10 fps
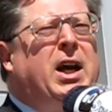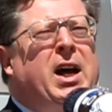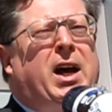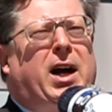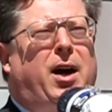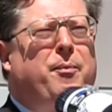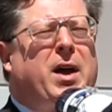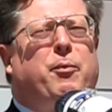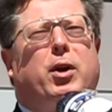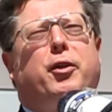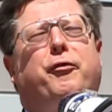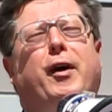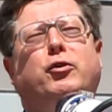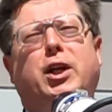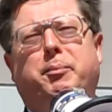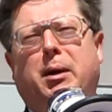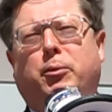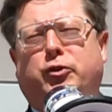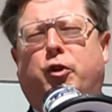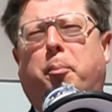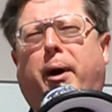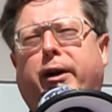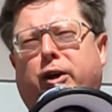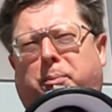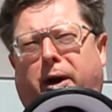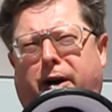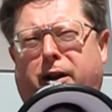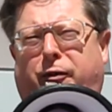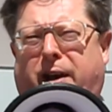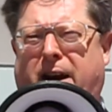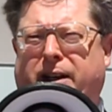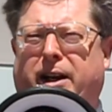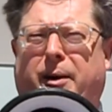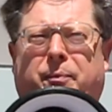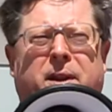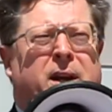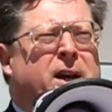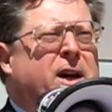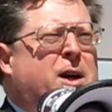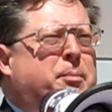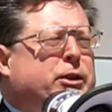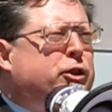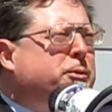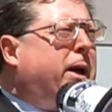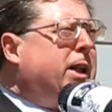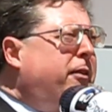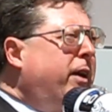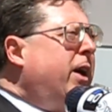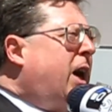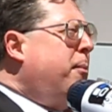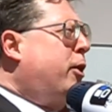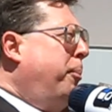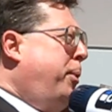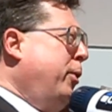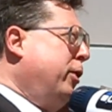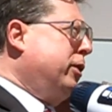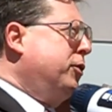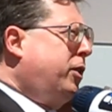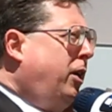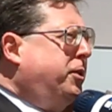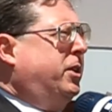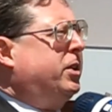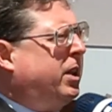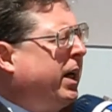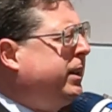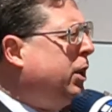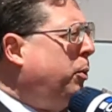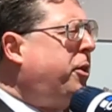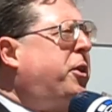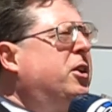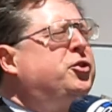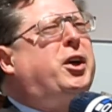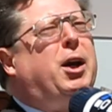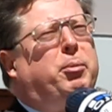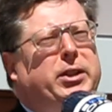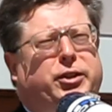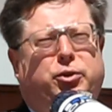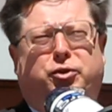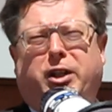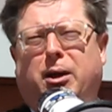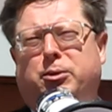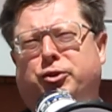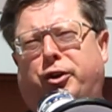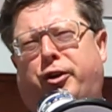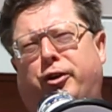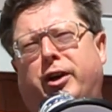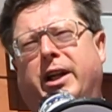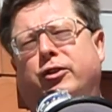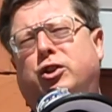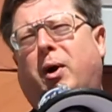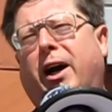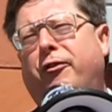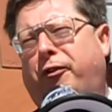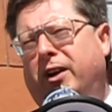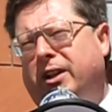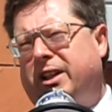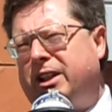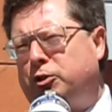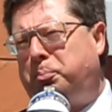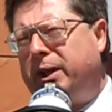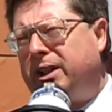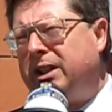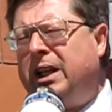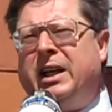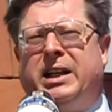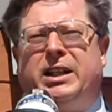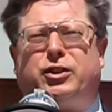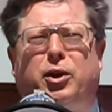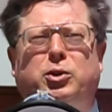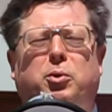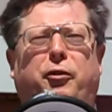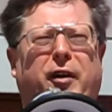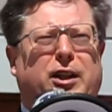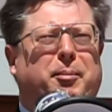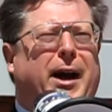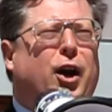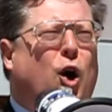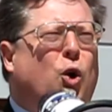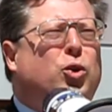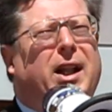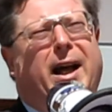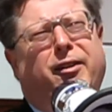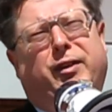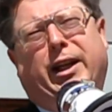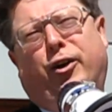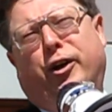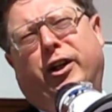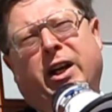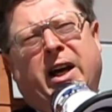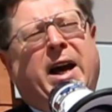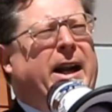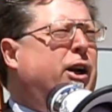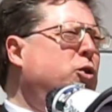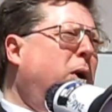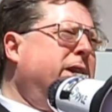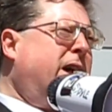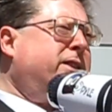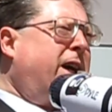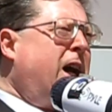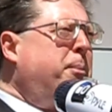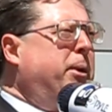I'm one of the founding members of the Pirate Party of Canada. But to earn my living, I'm a computer consultant. I deal with cyber issues, cyber security, and so I feel that this bill is going to affect my own livelihood. I don't want that to happen.